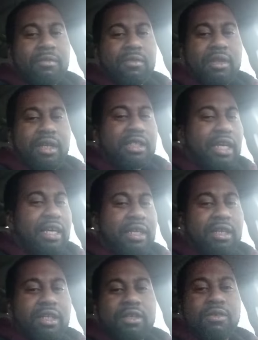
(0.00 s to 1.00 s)
It ain't
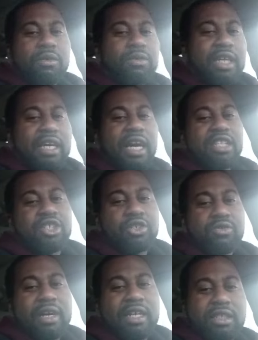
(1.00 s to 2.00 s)
you. They got
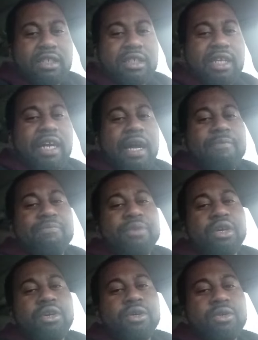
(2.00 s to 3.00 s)
stress because they got
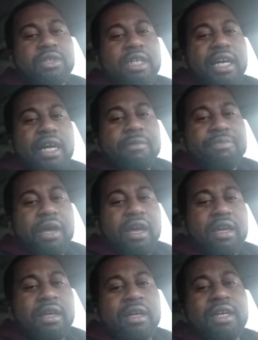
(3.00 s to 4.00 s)
bills they got to
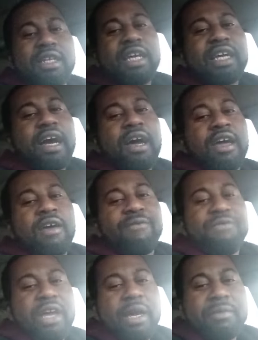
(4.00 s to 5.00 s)
pay. They got
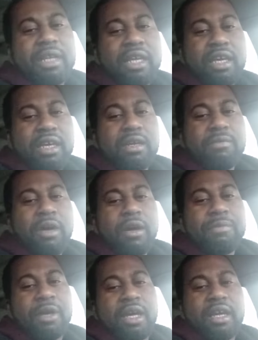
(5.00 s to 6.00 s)
family hitting them up.
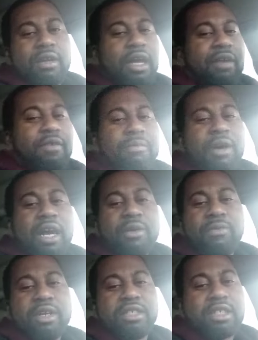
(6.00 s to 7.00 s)
Everybody
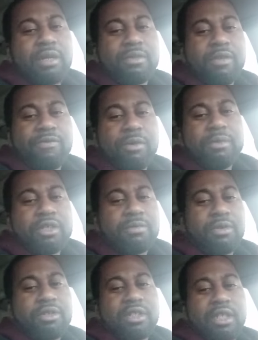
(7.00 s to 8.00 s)
wants something from this
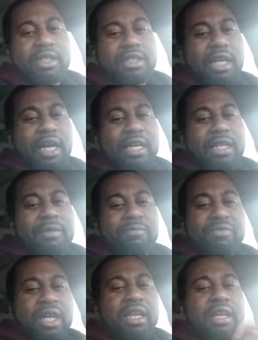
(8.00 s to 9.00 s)
person. It's like
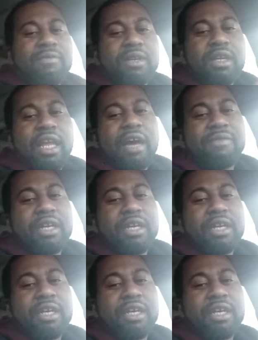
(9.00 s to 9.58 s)
they living a the life.